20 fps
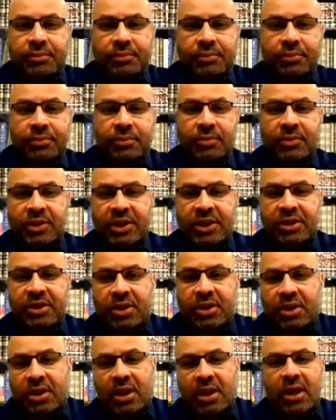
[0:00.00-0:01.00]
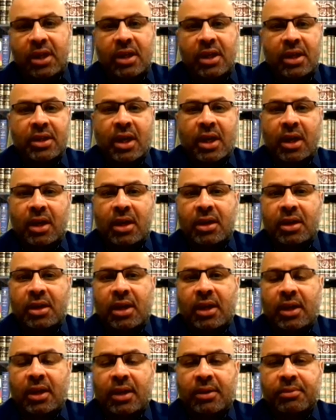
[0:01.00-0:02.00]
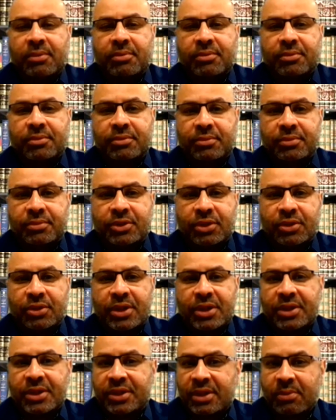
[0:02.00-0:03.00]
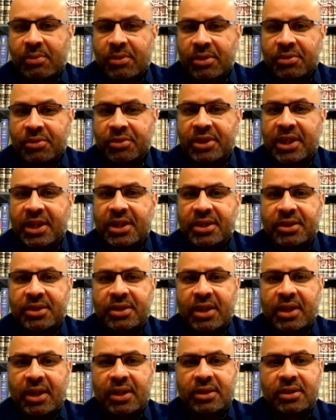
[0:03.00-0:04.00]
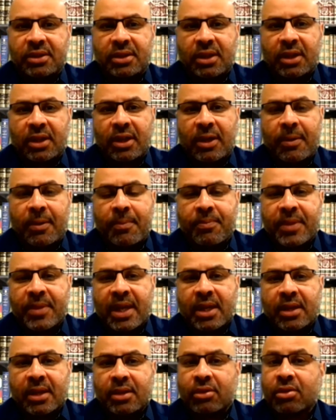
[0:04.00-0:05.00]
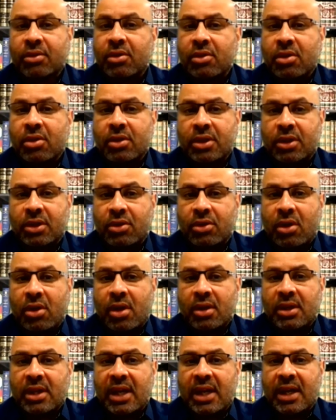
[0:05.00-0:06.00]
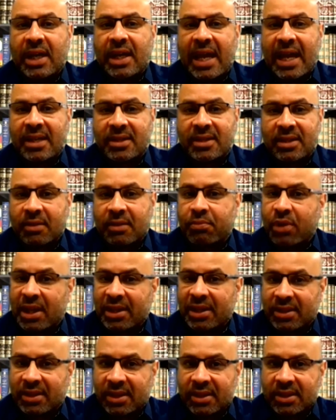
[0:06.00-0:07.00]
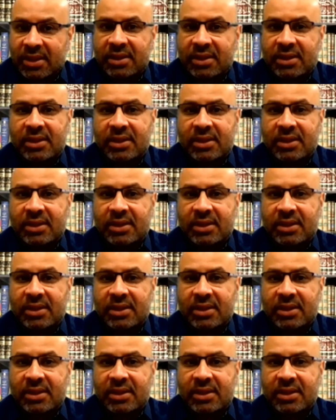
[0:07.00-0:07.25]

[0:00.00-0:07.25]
Sister uh, Anar, um, so there's someone who says that um, they're, they're on uh, antidepressants.